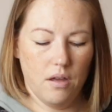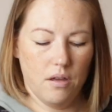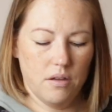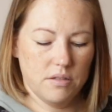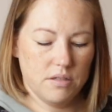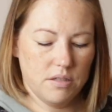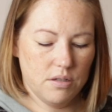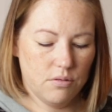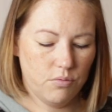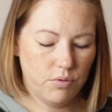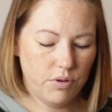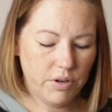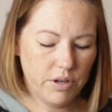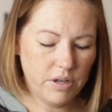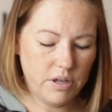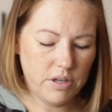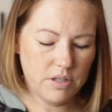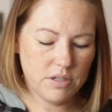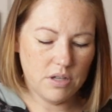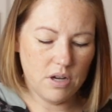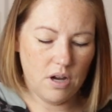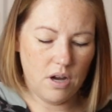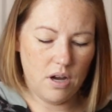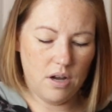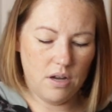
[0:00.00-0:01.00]
So we're gonna
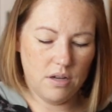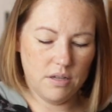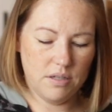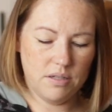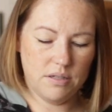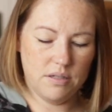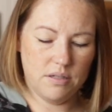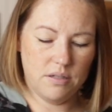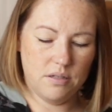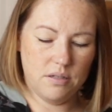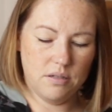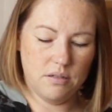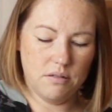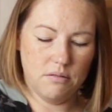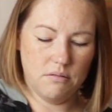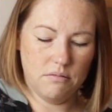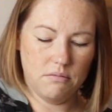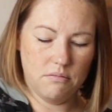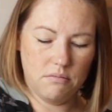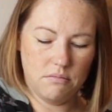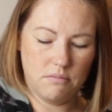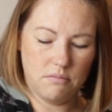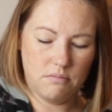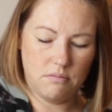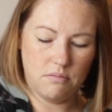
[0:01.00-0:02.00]
toss
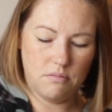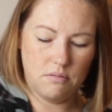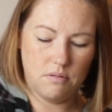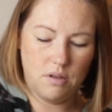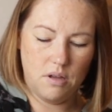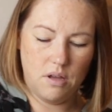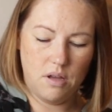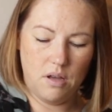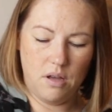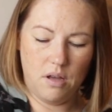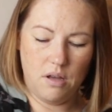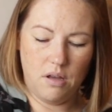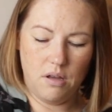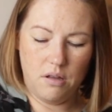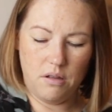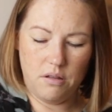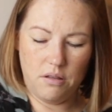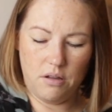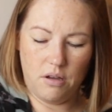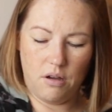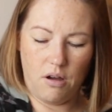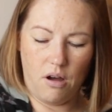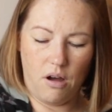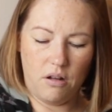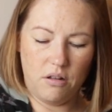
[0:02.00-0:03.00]

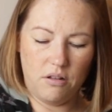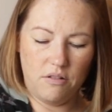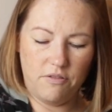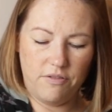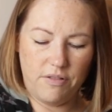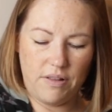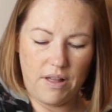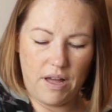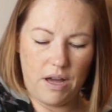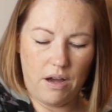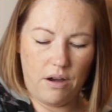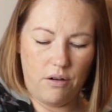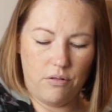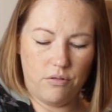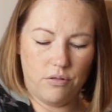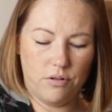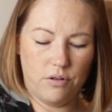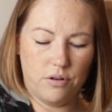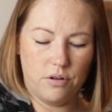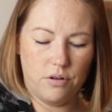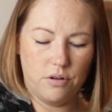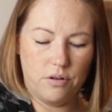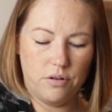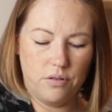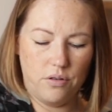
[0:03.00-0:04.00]
the
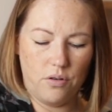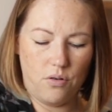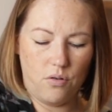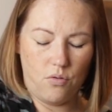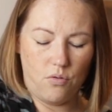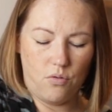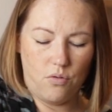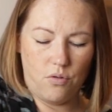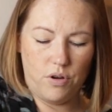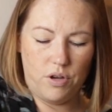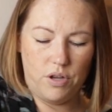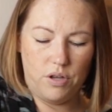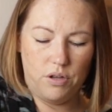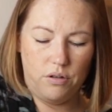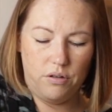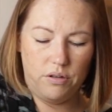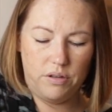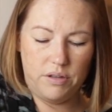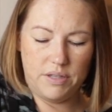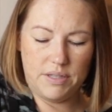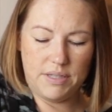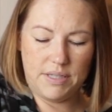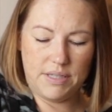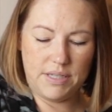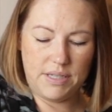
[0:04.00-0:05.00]
cauliflower and the oil
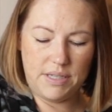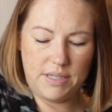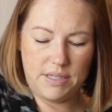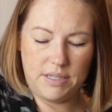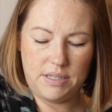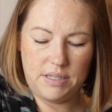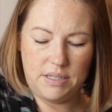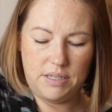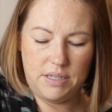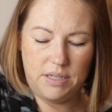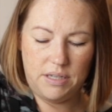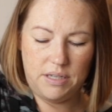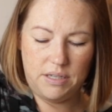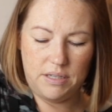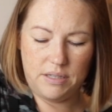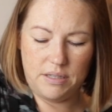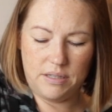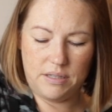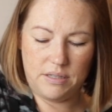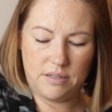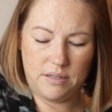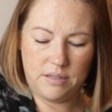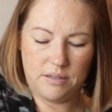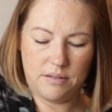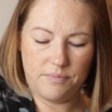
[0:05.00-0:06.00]
and the
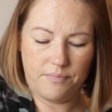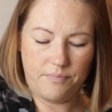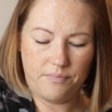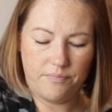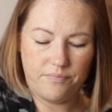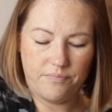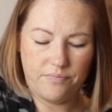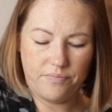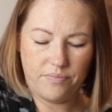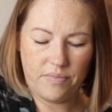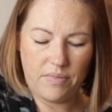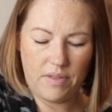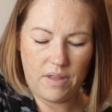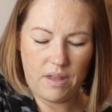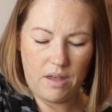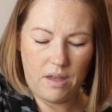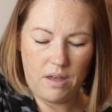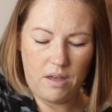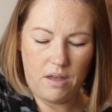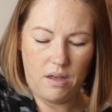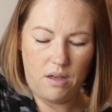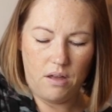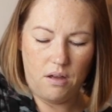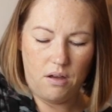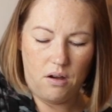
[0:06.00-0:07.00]
seasonings
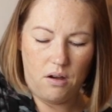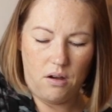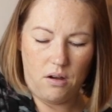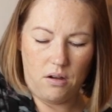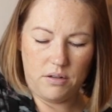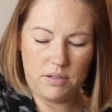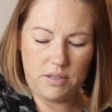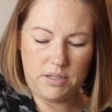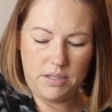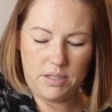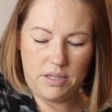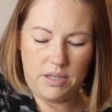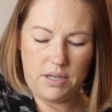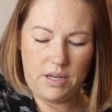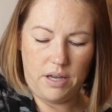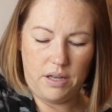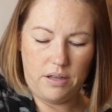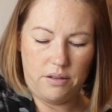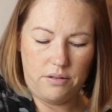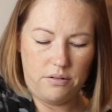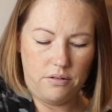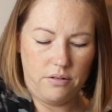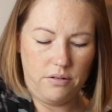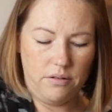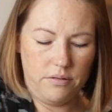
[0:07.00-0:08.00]
all
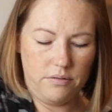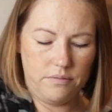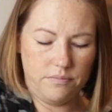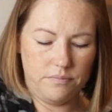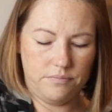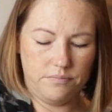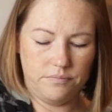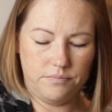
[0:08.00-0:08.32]
together.